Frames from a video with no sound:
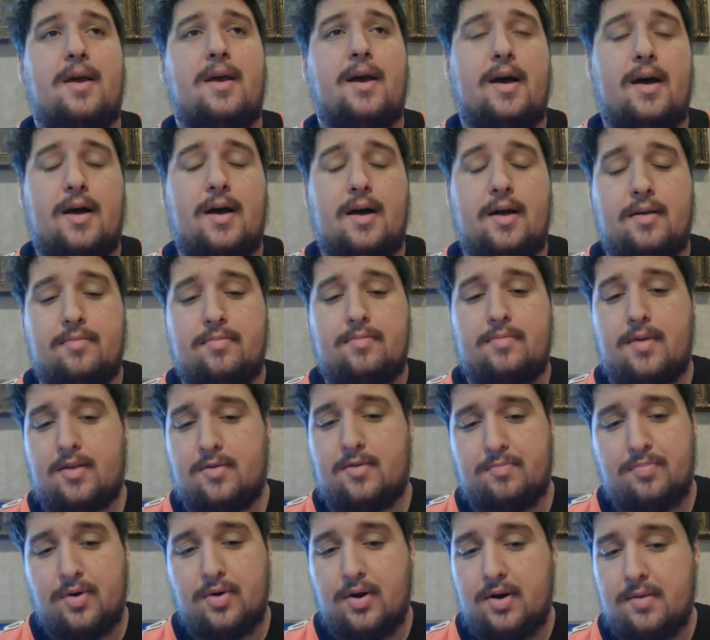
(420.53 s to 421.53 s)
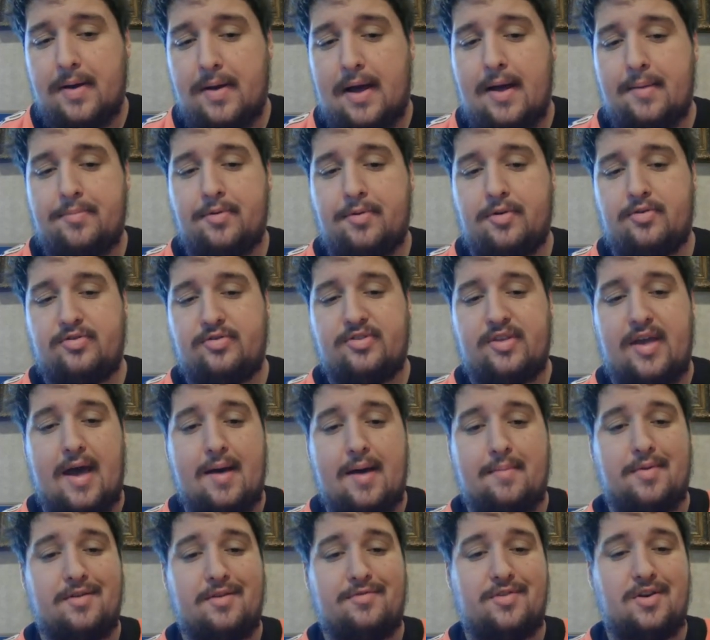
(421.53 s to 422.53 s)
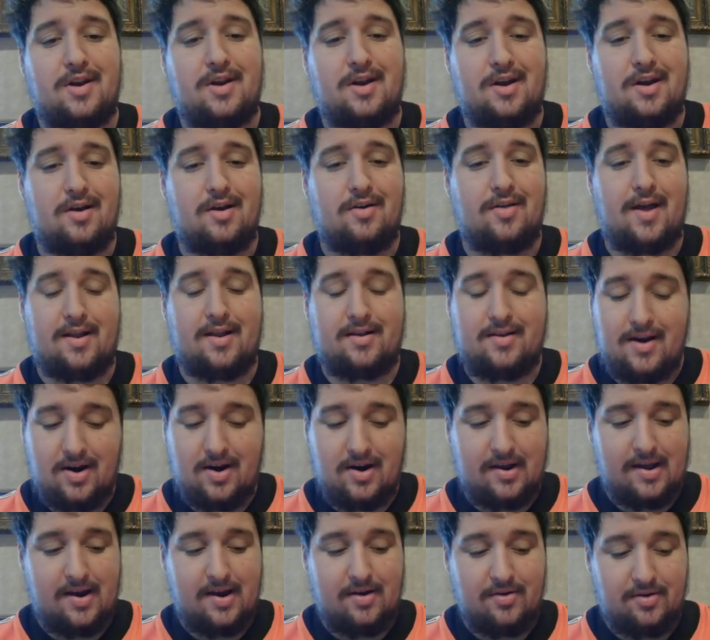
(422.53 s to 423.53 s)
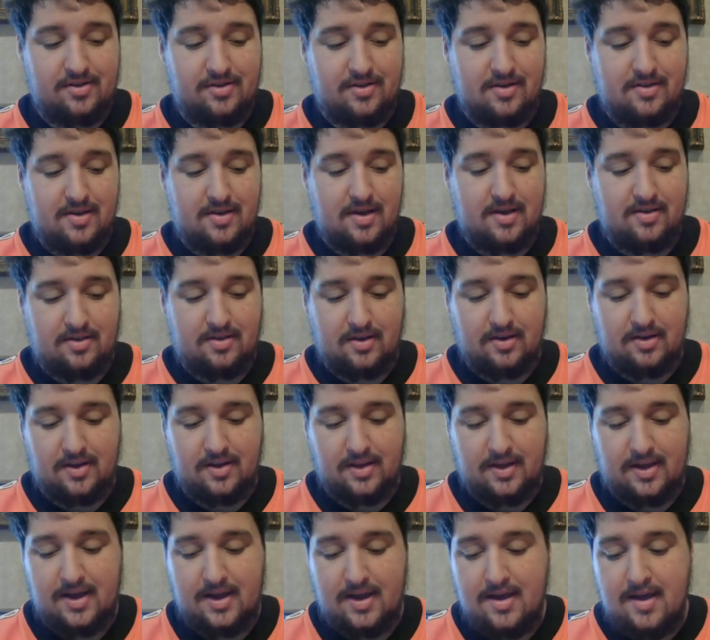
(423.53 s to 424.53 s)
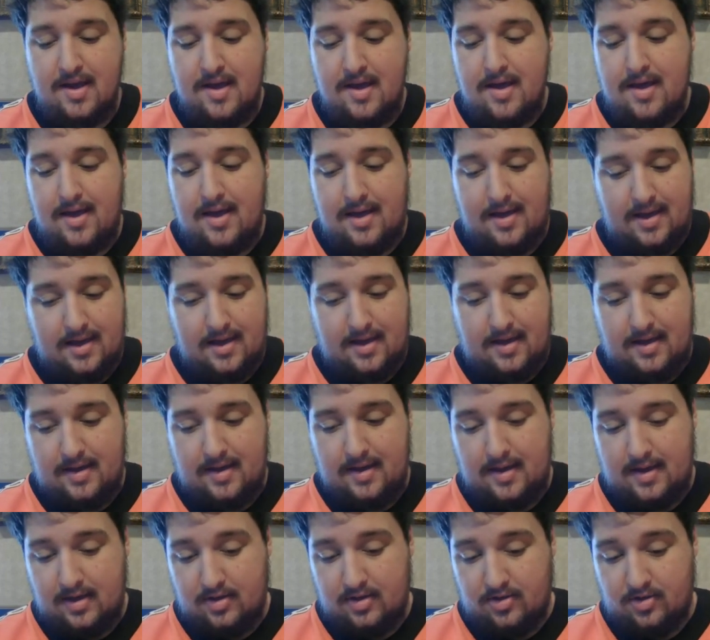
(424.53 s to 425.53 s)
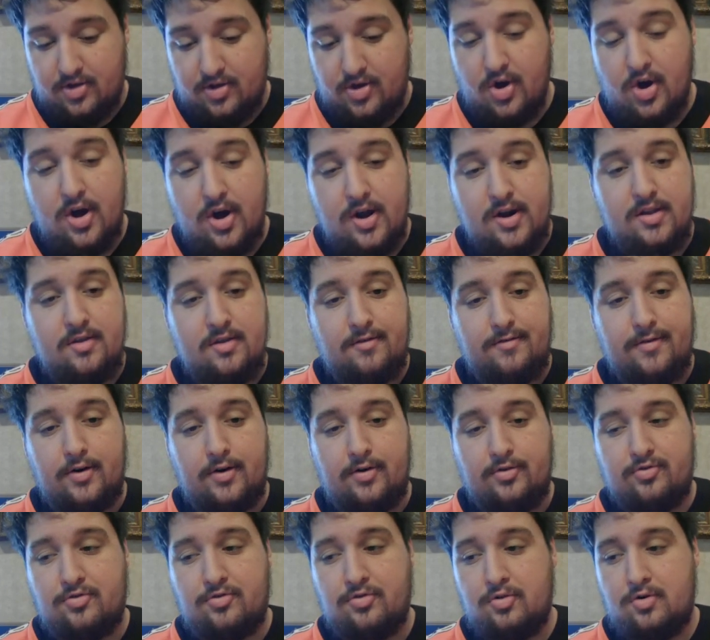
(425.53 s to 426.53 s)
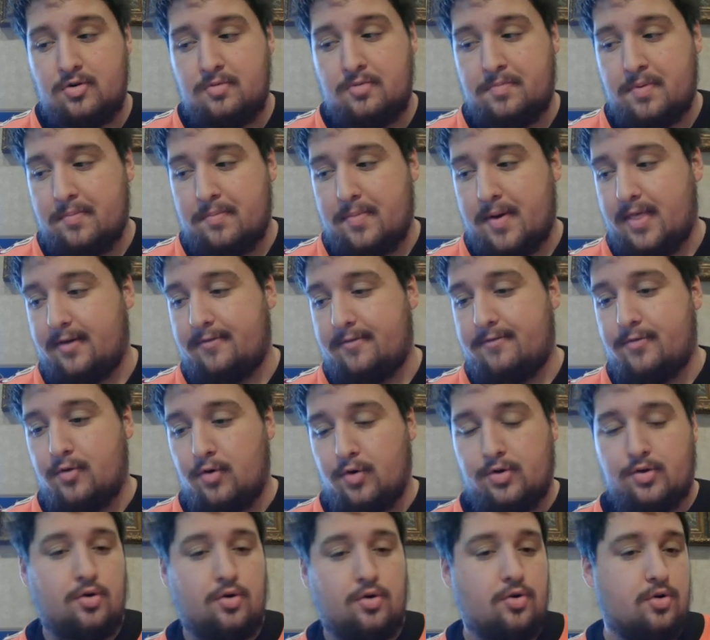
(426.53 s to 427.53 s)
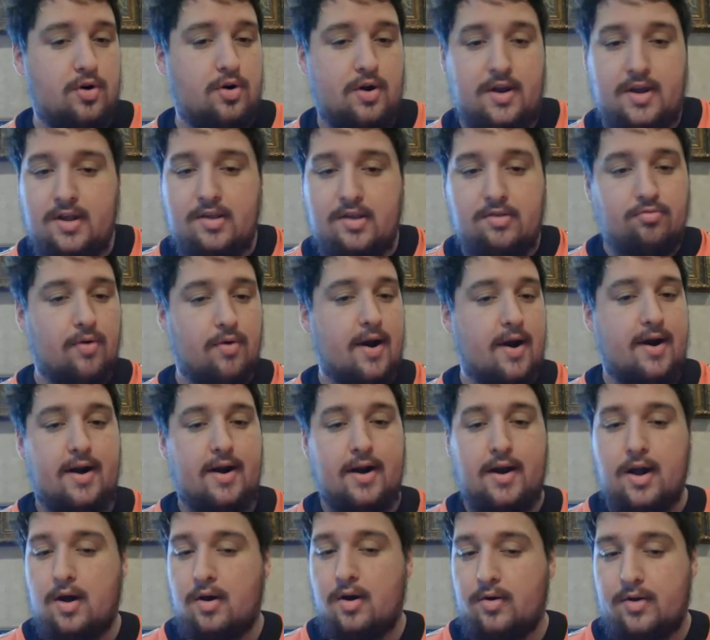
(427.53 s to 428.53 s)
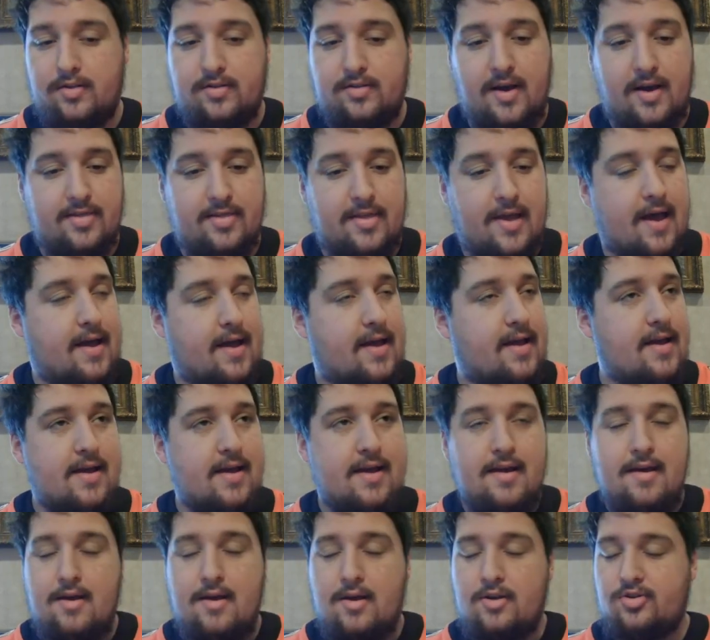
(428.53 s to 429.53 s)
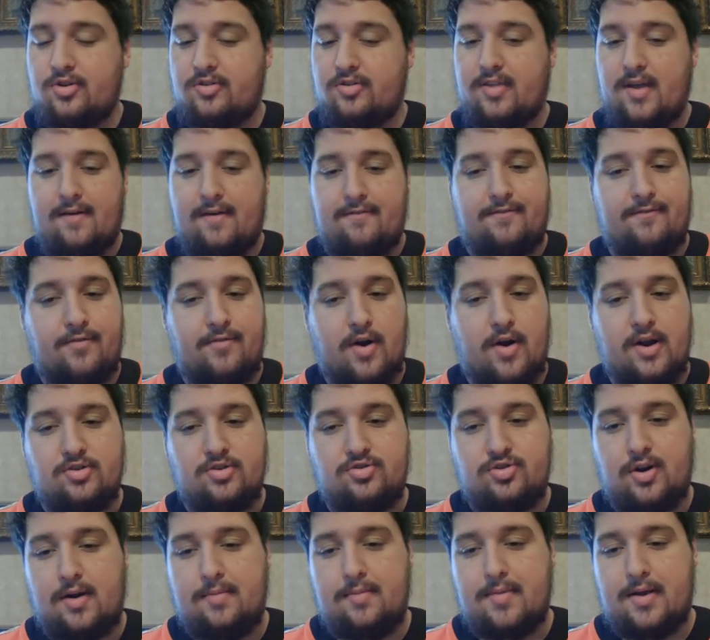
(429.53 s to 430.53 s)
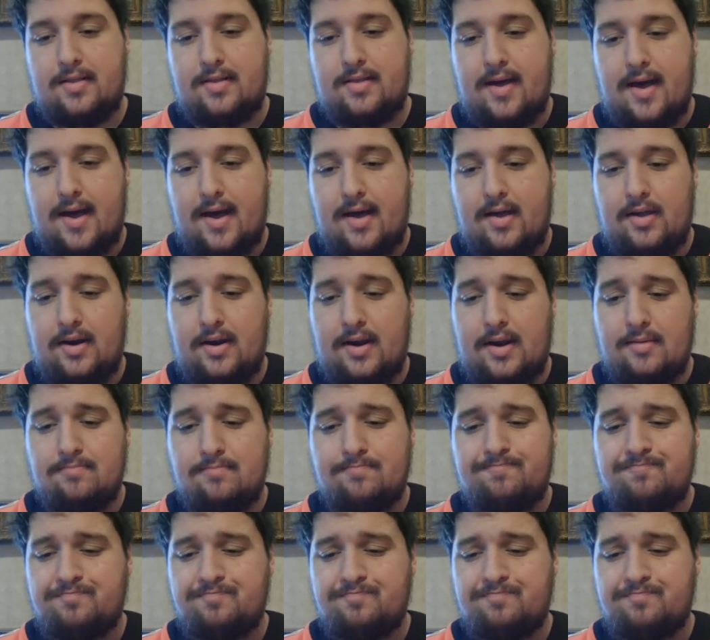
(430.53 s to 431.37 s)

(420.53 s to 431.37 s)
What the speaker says: That's a pretty popular stat, but if you didn't know that, Derrick Henry statistically, he's good in the first quarter, but by the fourth quarter, he's ready to go. He's got that freight train mentality.